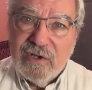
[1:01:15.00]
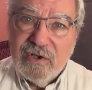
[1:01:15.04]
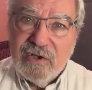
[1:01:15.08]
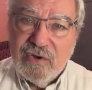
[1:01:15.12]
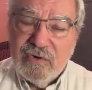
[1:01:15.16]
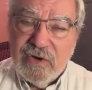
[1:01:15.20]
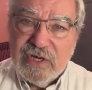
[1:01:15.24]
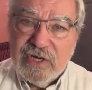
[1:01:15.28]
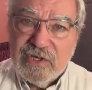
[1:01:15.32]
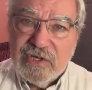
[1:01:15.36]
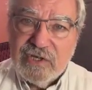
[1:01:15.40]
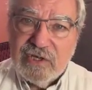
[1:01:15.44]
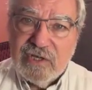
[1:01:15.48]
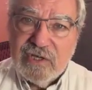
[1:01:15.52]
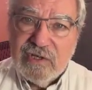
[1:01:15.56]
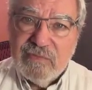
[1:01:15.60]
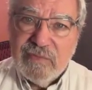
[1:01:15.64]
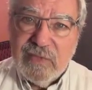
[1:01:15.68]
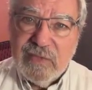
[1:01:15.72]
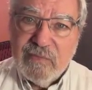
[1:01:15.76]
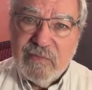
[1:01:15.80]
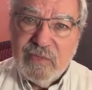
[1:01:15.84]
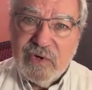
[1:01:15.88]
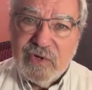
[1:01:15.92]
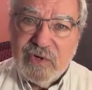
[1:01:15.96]
congressional
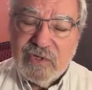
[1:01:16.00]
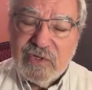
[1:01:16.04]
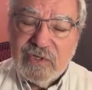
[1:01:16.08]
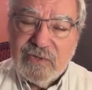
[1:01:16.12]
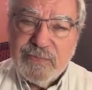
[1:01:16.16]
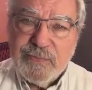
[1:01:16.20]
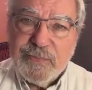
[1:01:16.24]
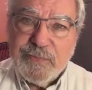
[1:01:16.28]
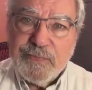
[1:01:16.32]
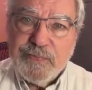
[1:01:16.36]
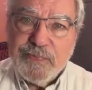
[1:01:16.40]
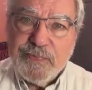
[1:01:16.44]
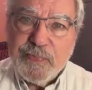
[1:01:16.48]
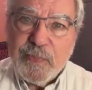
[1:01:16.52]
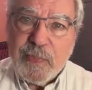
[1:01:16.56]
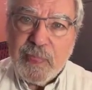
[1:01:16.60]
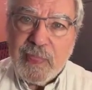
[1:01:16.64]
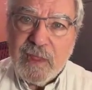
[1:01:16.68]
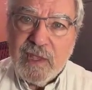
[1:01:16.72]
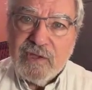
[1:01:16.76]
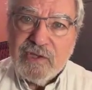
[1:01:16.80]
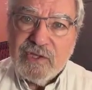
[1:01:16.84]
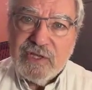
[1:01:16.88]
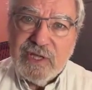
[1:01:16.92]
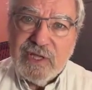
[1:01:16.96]
members,
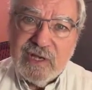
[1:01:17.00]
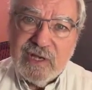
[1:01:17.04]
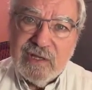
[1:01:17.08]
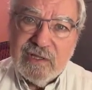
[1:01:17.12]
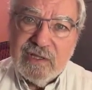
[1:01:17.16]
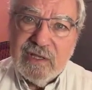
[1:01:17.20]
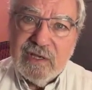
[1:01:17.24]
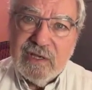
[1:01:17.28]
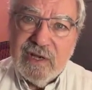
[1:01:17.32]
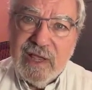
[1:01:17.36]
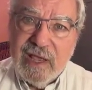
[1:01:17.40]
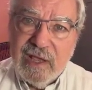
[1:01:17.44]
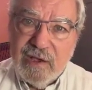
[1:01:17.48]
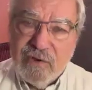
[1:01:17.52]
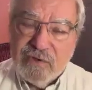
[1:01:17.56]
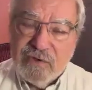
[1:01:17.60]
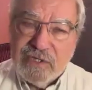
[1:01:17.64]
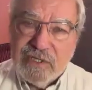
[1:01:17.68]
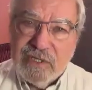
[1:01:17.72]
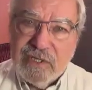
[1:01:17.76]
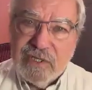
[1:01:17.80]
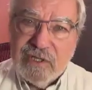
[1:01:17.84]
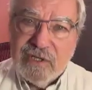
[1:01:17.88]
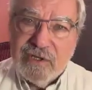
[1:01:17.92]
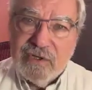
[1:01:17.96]
Senate and
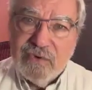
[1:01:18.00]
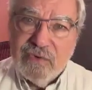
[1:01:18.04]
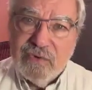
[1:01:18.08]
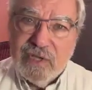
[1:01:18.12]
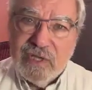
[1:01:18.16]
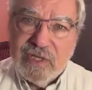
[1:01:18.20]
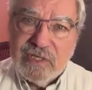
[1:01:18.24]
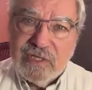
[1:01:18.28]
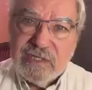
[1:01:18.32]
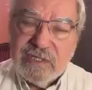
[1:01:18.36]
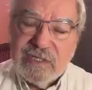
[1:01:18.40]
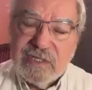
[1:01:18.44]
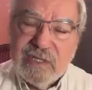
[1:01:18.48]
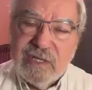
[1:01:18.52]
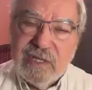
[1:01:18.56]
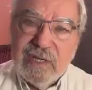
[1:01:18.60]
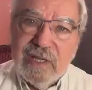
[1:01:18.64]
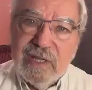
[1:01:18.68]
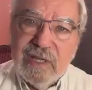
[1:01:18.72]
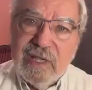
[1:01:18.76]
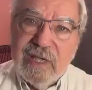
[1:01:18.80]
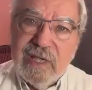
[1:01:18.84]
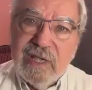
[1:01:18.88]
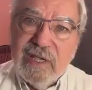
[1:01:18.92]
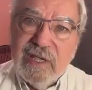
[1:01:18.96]
House in the US.
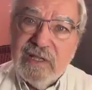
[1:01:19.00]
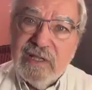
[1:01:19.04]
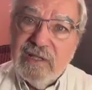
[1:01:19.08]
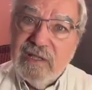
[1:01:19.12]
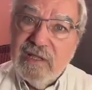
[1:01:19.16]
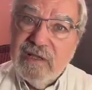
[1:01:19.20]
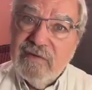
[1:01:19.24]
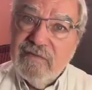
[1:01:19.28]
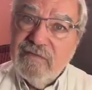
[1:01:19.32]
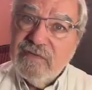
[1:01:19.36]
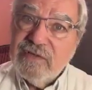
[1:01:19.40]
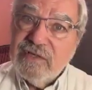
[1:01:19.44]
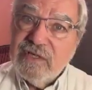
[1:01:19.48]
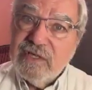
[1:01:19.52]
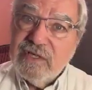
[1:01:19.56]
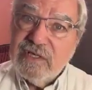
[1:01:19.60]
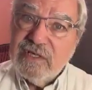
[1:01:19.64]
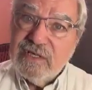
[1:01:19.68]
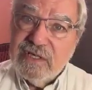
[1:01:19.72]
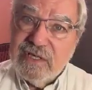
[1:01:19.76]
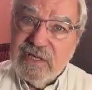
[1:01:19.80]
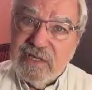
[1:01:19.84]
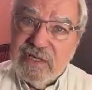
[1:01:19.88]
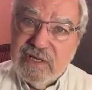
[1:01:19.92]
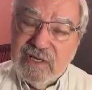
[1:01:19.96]
And they've
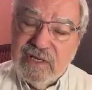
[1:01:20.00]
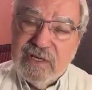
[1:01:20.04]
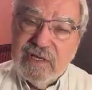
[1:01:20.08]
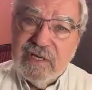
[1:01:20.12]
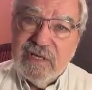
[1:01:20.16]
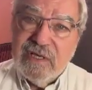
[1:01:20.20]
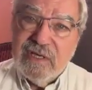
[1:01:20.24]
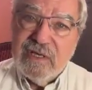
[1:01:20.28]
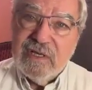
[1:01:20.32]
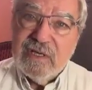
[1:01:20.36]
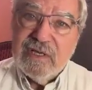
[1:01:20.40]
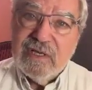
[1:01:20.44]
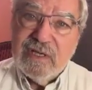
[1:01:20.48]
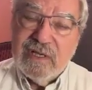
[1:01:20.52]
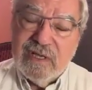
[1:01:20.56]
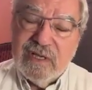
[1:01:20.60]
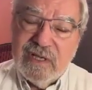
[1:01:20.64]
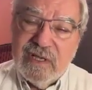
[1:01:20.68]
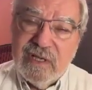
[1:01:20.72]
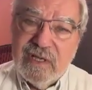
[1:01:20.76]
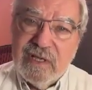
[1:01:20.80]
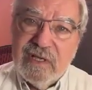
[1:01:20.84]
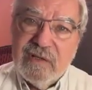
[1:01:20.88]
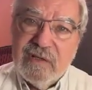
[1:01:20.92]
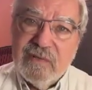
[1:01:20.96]
succeeded in
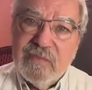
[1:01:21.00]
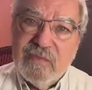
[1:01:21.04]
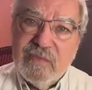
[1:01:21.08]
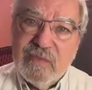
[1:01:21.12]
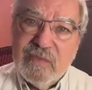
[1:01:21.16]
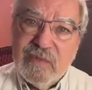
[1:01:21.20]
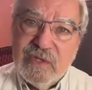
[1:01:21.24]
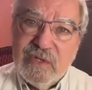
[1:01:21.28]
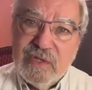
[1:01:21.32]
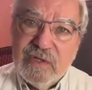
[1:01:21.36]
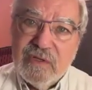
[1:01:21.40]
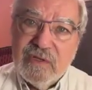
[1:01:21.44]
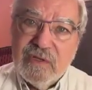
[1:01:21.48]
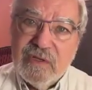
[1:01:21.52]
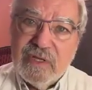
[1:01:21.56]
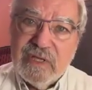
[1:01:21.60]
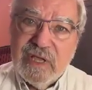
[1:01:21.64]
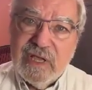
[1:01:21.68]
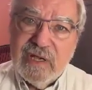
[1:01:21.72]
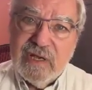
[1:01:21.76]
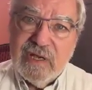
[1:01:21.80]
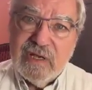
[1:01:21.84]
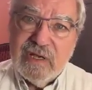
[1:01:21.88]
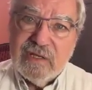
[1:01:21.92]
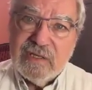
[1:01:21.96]

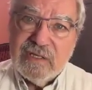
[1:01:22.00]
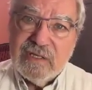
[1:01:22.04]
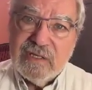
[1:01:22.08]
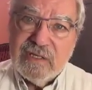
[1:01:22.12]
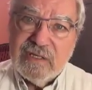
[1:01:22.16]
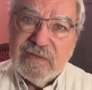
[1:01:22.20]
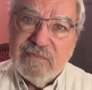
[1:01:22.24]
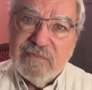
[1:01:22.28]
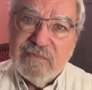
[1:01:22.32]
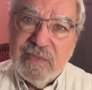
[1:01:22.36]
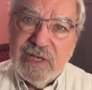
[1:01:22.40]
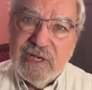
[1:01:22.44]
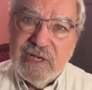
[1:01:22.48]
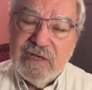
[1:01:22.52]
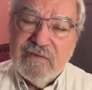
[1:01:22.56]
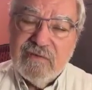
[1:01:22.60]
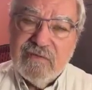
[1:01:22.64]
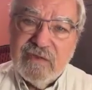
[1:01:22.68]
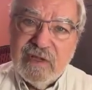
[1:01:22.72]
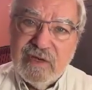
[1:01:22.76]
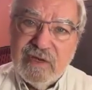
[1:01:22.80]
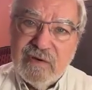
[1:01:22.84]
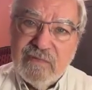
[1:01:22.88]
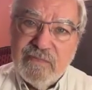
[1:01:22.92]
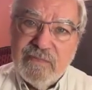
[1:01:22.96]
getting many
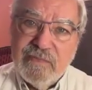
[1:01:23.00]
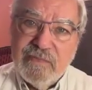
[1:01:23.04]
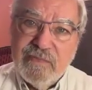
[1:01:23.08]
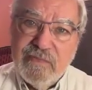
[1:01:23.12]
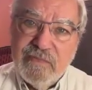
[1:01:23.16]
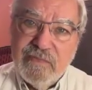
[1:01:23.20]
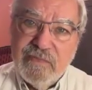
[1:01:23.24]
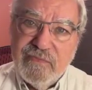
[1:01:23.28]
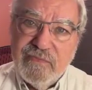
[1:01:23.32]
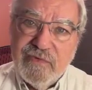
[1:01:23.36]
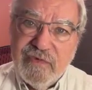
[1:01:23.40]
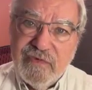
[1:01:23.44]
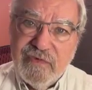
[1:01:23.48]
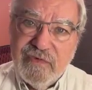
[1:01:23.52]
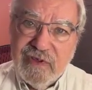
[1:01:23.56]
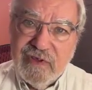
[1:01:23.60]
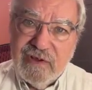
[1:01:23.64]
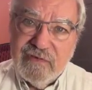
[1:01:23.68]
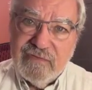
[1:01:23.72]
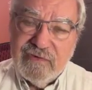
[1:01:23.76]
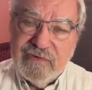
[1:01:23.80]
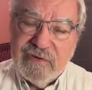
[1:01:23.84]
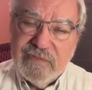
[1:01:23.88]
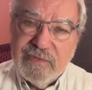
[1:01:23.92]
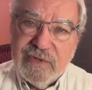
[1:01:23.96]
of their
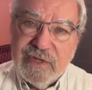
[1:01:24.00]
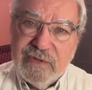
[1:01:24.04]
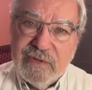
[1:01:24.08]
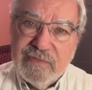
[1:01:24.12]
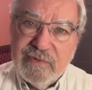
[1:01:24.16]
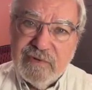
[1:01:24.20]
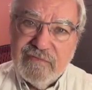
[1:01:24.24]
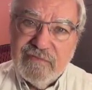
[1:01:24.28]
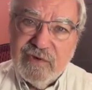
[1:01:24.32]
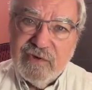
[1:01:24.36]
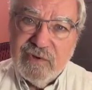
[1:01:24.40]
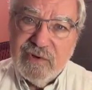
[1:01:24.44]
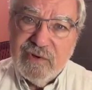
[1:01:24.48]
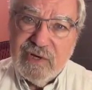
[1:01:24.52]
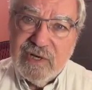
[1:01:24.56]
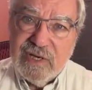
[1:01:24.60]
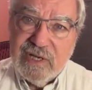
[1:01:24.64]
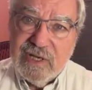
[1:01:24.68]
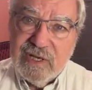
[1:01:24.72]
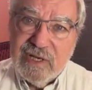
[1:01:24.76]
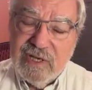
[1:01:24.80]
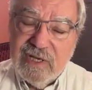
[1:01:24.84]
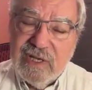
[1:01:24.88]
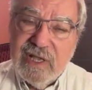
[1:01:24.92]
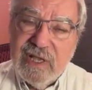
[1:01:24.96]
favorite people voted
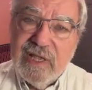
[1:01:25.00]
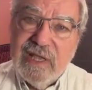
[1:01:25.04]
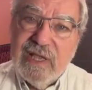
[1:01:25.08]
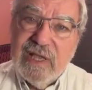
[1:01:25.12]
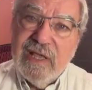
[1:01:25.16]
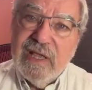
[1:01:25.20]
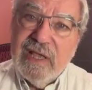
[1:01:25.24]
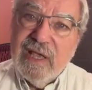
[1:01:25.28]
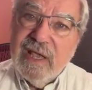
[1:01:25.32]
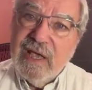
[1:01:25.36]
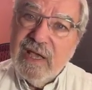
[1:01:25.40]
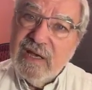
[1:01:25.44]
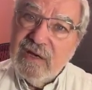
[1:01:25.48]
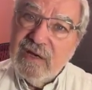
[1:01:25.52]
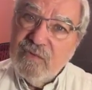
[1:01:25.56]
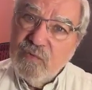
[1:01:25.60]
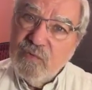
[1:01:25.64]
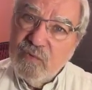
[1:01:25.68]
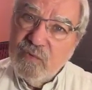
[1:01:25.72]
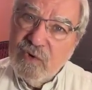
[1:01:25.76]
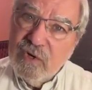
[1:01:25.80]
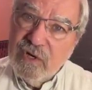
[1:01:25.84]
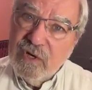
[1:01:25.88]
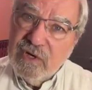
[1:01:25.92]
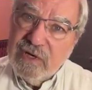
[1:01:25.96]
in.
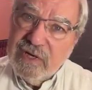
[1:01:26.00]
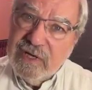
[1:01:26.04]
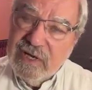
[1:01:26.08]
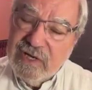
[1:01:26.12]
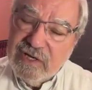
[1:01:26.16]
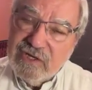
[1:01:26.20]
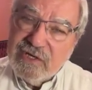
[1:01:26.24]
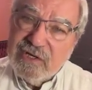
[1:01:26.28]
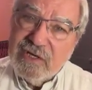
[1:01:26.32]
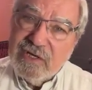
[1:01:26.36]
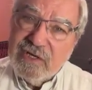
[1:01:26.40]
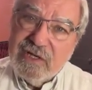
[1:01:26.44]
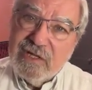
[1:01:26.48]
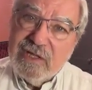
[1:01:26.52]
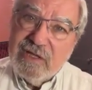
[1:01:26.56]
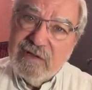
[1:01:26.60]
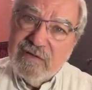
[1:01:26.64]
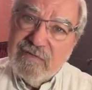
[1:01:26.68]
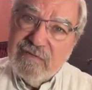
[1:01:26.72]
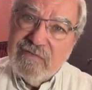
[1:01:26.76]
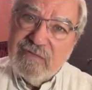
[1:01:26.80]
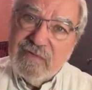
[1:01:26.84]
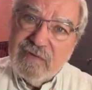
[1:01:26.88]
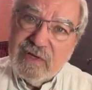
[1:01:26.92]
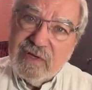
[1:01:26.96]
And occasionally
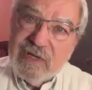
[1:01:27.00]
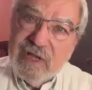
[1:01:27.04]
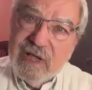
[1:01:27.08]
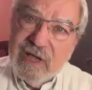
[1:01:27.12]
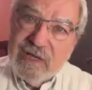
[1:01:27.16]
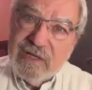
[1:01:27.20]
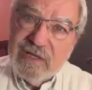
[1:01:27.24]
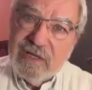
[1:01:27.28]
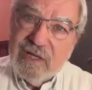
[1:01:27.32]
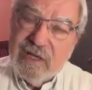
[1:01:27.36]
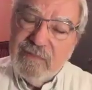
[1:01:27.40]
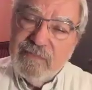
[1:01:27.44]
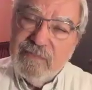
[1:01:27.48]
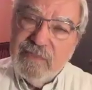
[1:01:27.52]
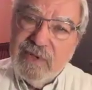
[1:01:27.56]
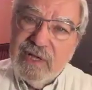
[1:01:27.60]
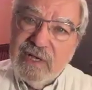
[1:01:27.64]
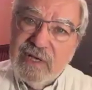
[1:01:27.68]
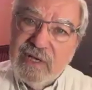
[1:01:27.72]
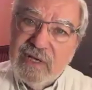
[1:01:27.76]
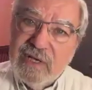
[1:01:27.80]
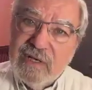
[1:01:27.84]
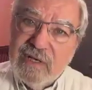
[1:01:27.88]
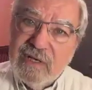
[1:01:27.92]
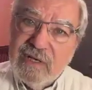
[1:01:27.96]
they've ganged up
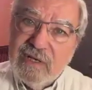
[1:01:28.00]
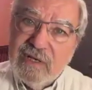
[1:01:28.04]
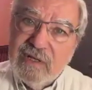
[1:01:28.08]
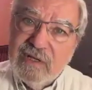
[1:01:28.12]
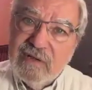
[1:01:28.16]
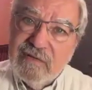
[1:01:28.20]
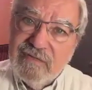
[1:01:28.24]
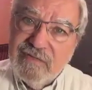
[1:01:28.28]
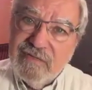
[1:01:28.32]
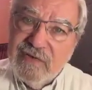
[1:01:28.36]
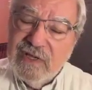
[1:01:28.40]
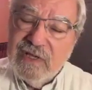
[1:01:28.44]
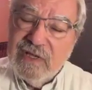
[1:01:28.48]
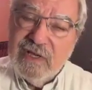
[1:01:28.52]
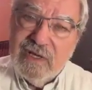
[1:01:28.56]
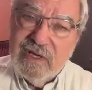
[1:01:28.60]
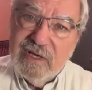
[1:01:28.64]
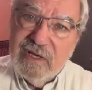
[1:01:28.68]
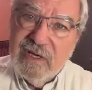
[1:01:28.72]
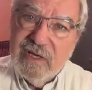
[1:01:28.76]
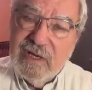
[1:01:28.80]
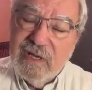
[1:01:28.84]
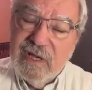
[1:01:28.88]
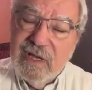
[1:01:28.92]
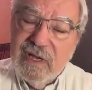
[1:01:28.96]
and
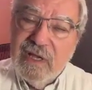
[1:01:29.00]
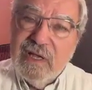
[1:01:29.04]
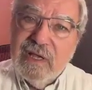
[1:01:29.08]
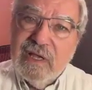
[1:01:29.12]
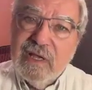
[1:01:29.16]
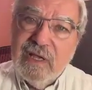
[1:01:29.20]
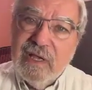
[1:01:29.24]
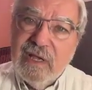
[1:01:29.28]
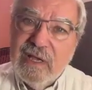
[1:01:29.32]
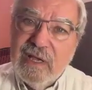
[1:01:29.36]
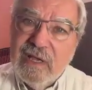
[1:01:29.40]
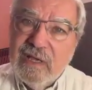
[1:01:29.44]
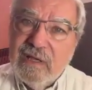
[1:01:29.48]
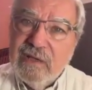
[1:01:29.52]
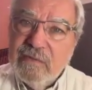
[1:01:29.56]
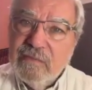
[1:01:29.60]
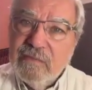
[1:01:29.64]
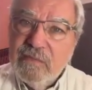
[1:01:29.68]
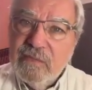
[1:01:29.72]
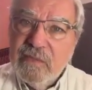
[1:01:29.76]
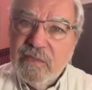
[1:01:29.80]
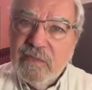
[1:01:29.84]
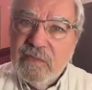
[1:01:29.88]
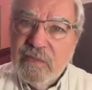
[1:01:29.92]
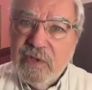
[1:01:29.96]
defeated a
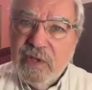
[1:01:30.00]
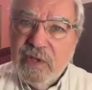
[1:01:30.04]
